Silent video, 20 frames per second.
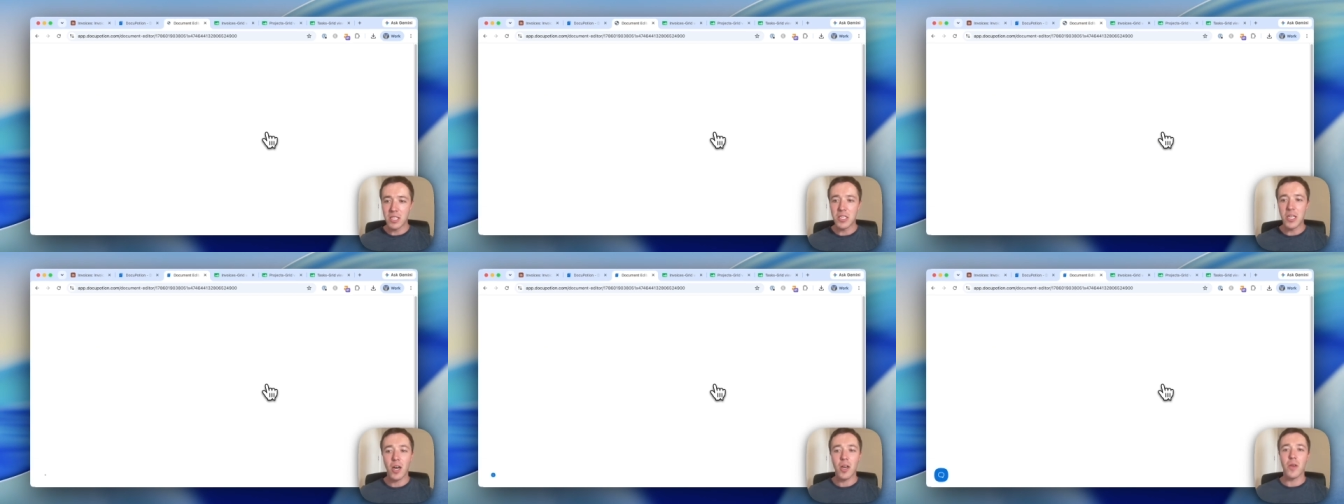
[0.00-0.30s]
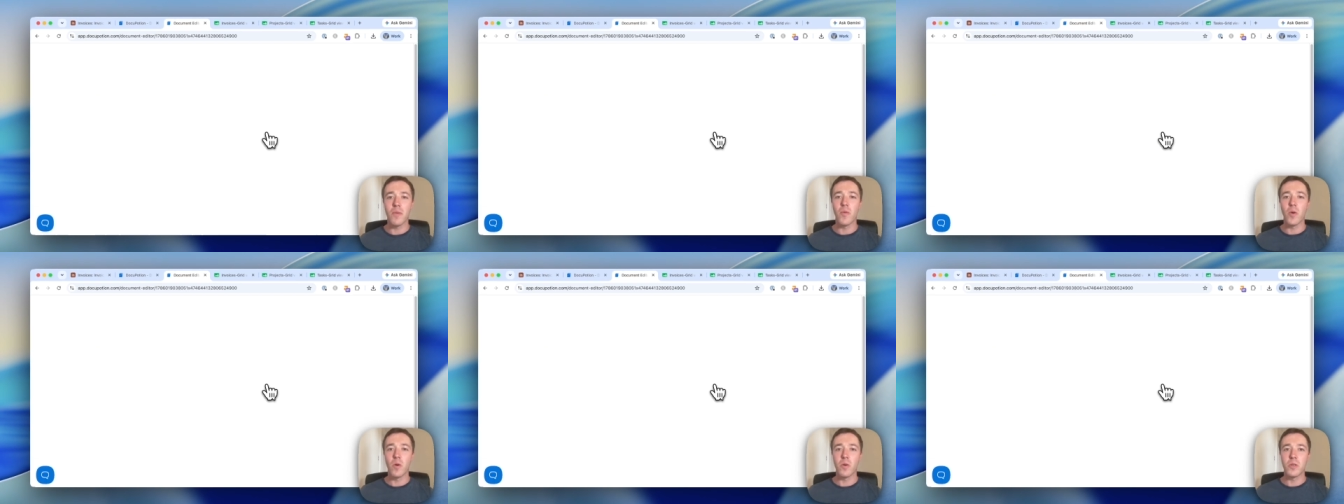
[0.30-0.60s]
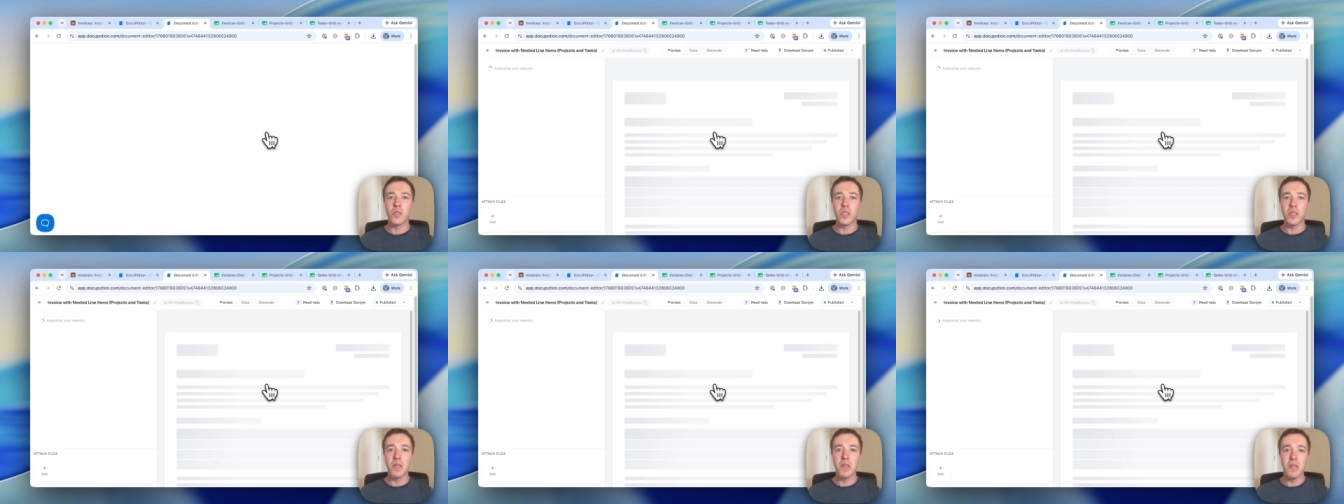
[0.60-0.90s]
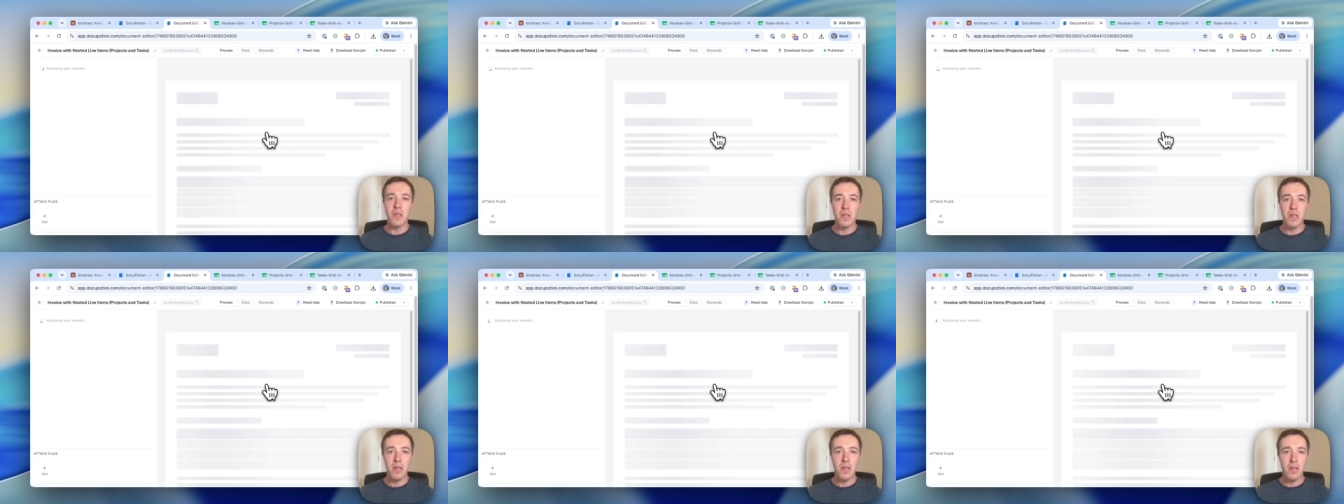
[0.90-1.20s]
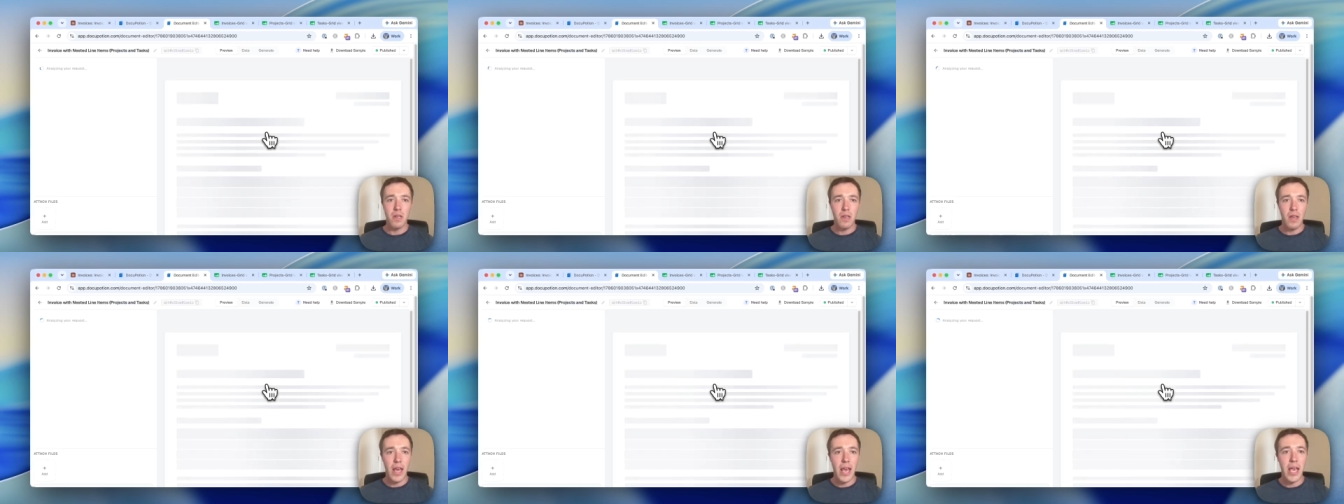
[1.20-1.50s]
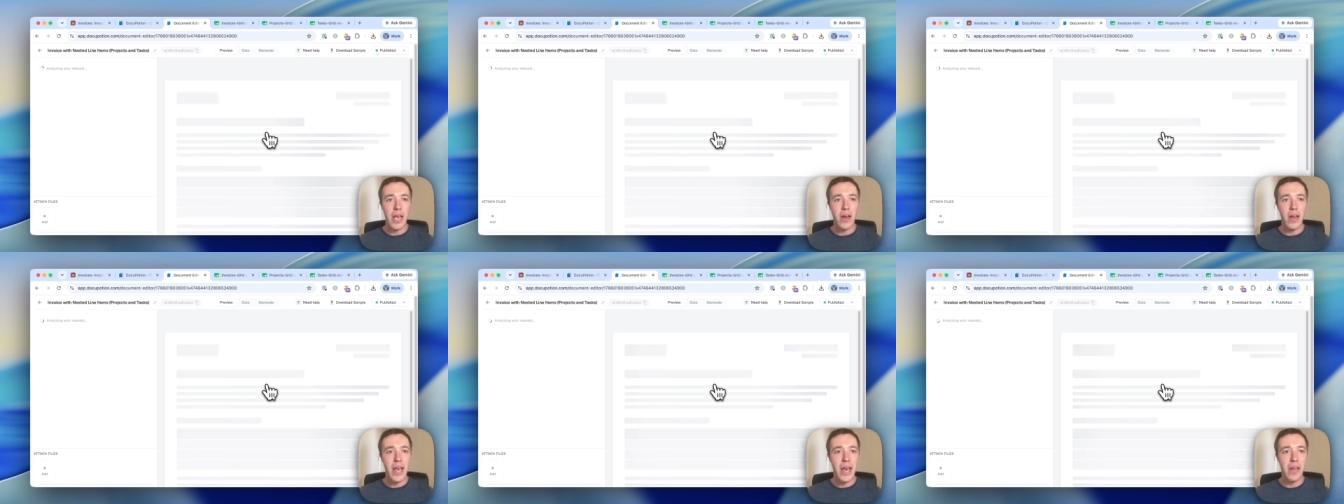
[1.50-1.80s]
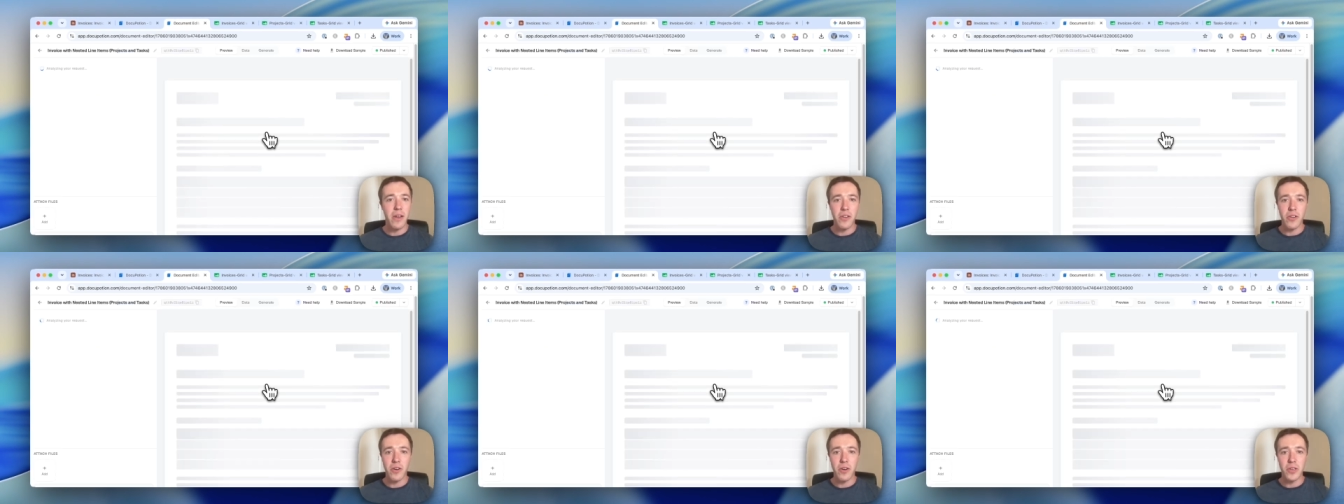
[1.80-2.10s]
the DocuPotion AI
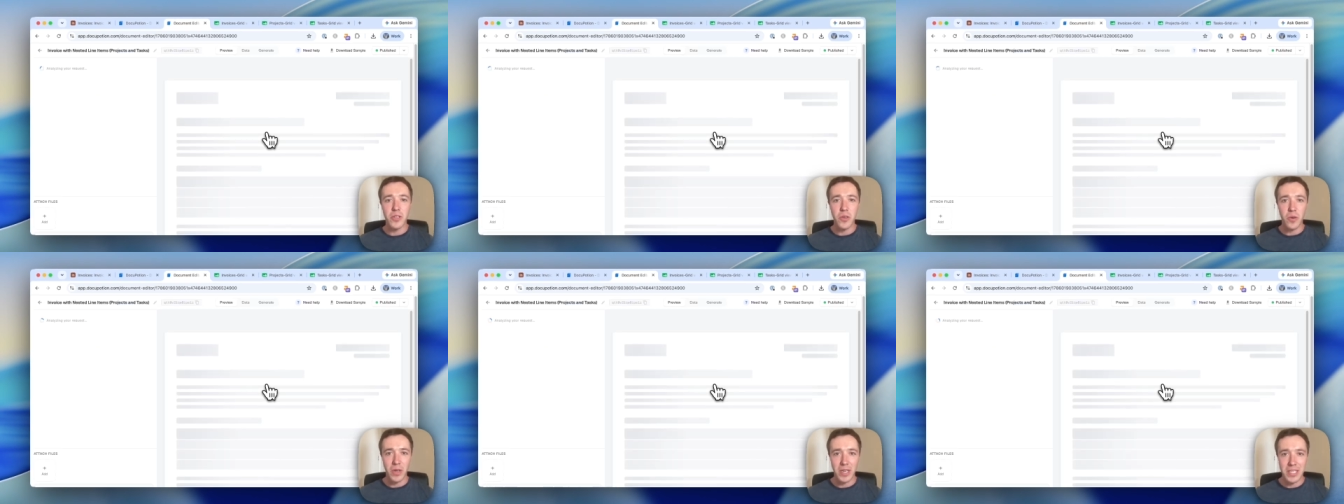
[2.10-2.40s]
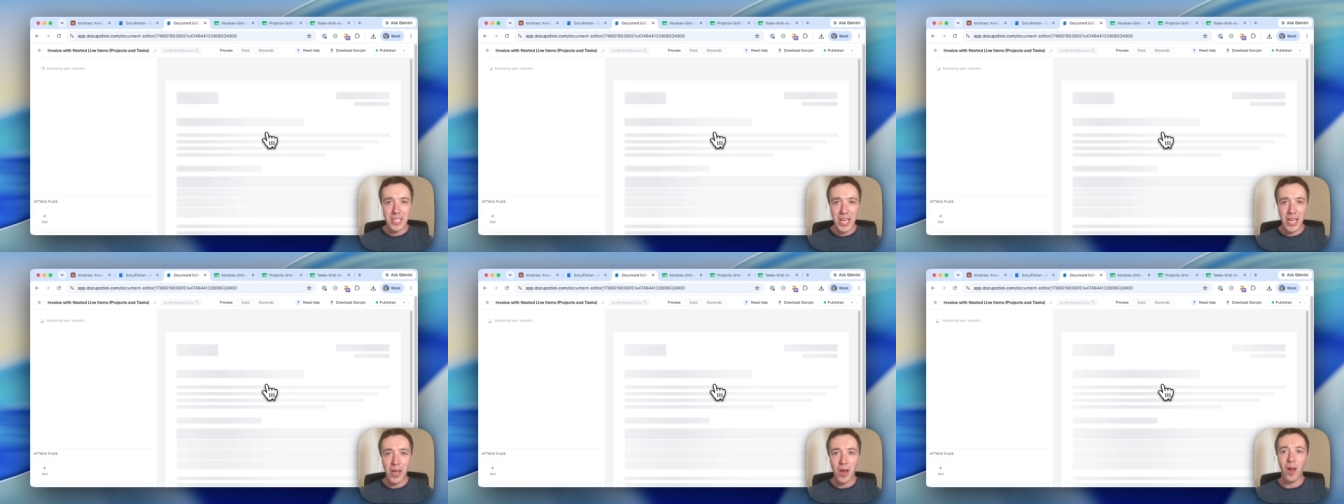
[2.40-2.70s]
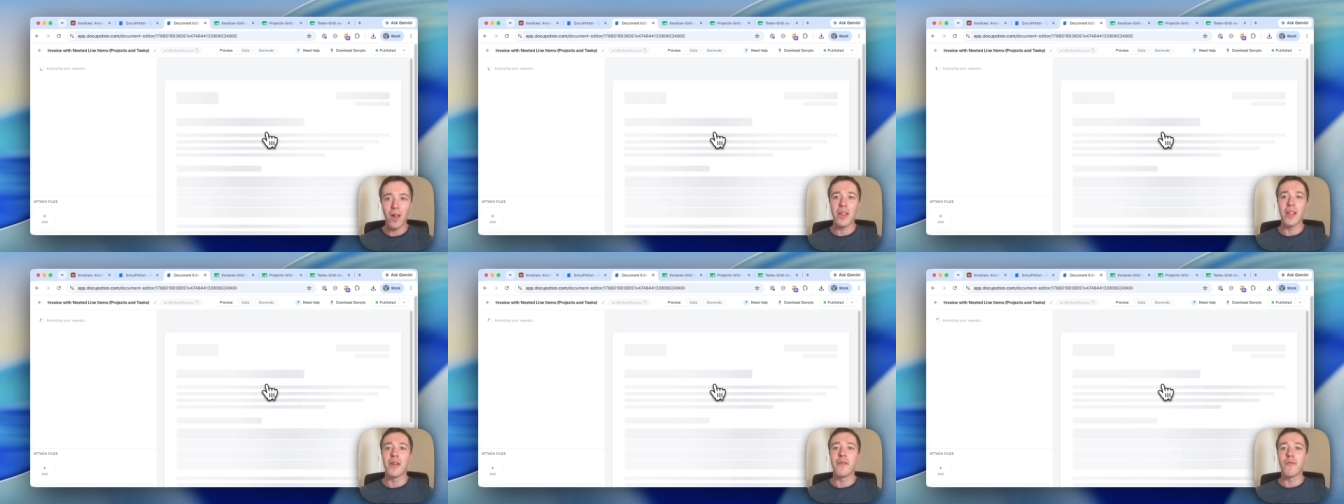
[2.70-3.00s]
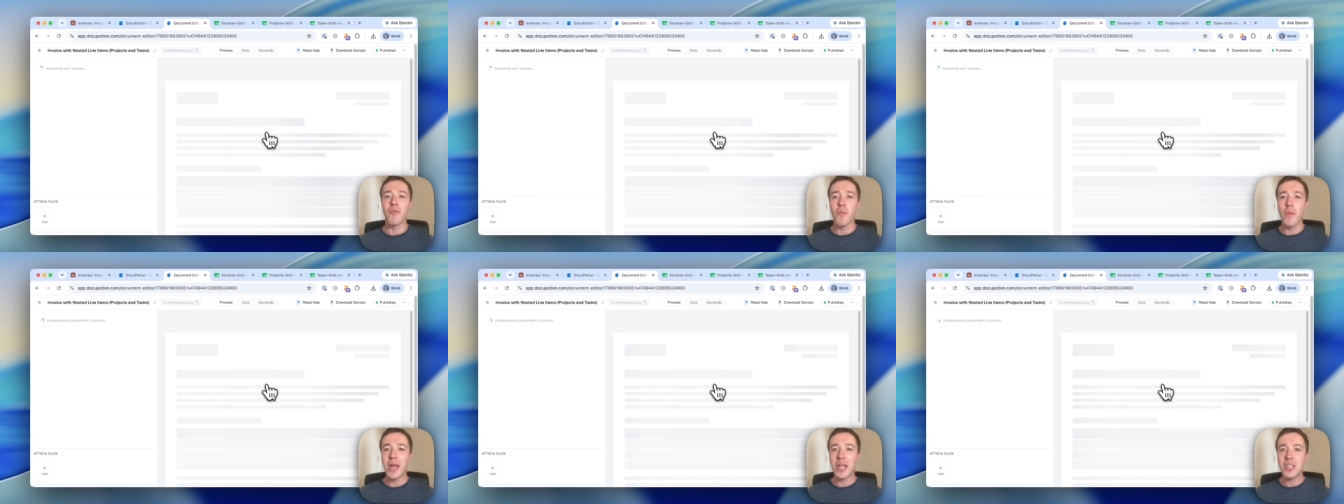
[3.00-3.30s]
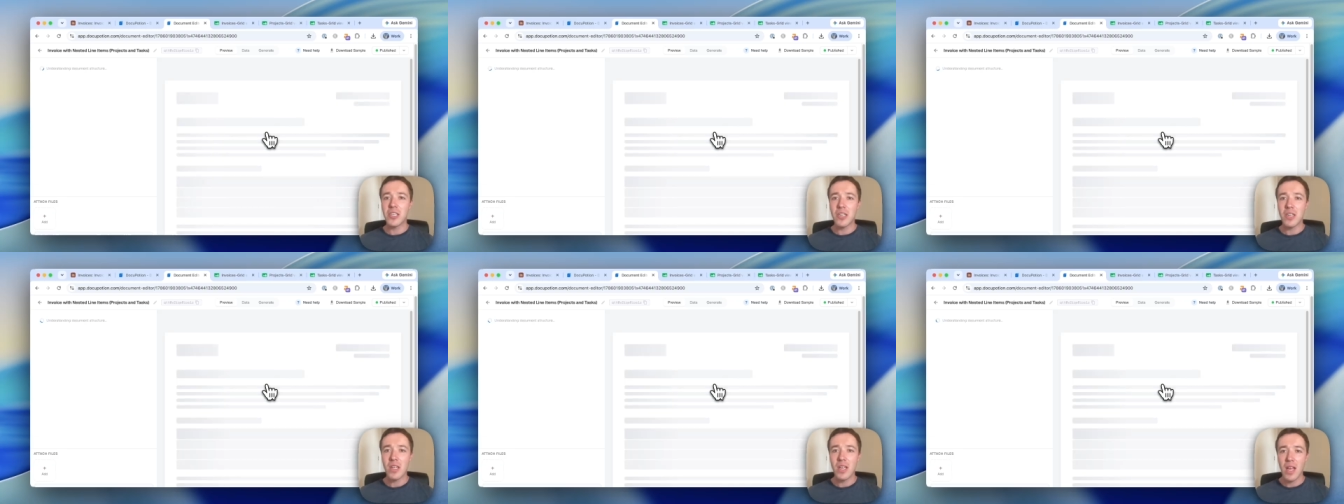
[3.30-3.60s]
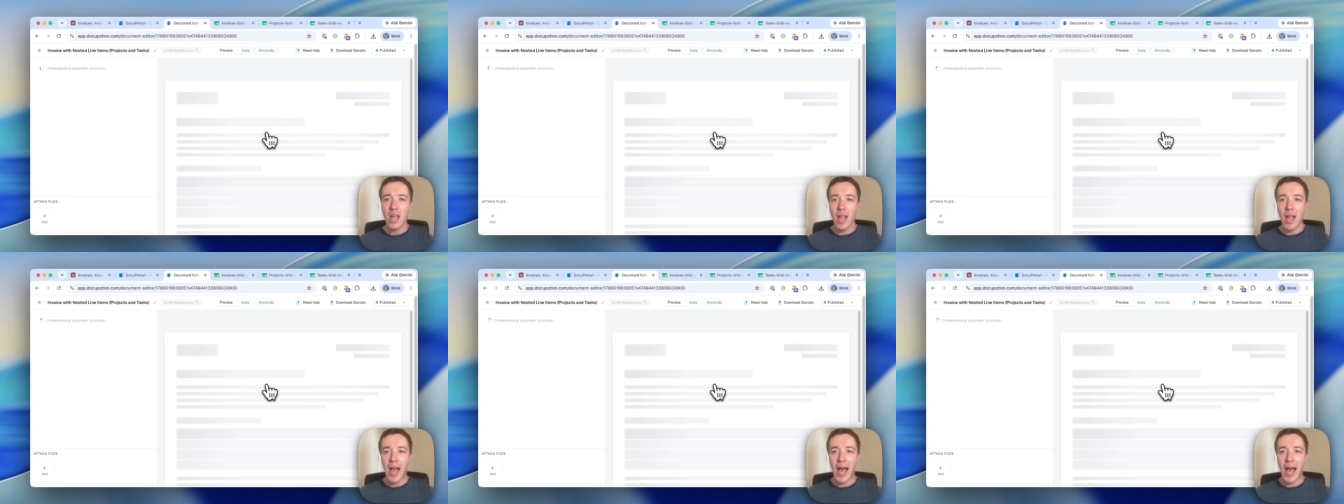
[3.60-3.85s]
editor is going to take all that information